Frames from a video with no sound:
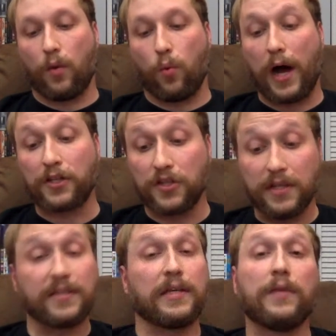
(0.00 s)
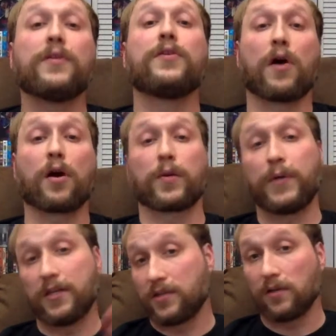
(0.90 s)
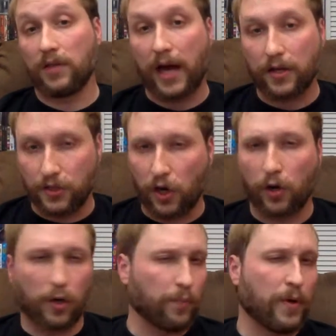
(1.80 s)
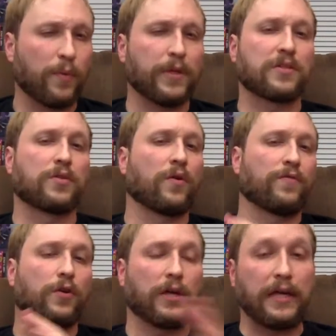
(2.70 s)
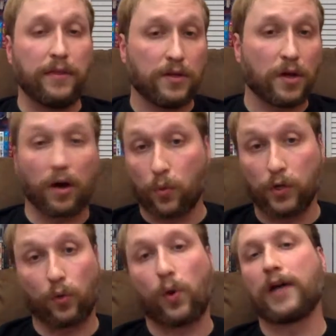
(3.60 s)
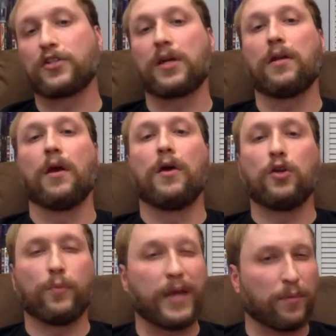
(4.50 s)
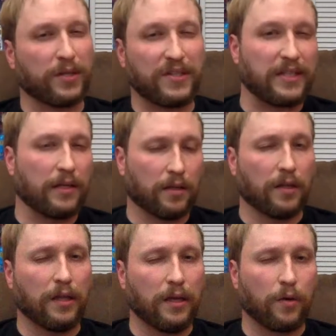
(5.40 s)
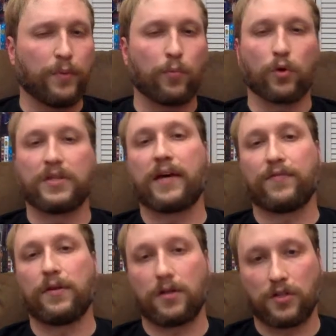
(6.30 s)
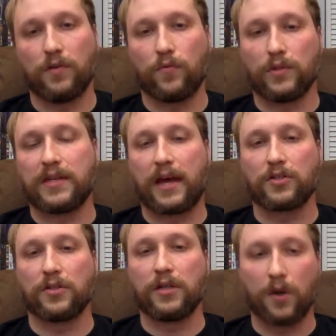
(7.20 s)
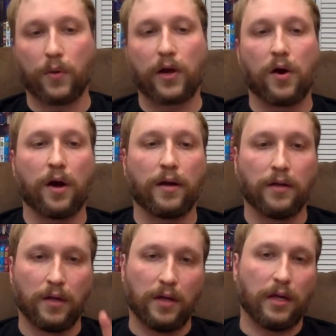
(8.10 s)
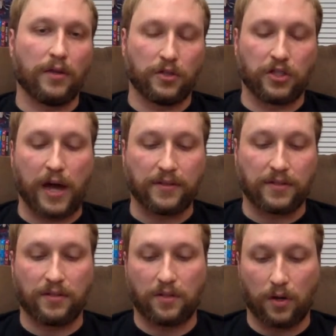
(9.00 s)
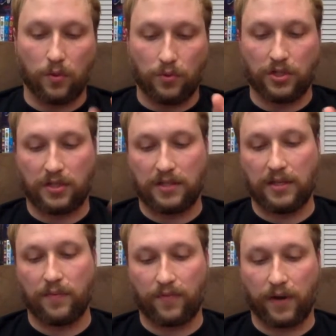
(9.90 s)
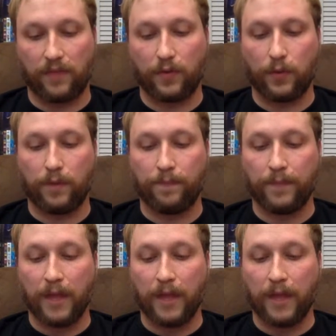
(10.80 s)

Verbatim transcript: Watch this in the dark, because there are a lot of darker moments. So if you're in the dark when you're watching it, you'll be able to see a little bit more definition of what's actually going on in the shots. So just a tip for everyone.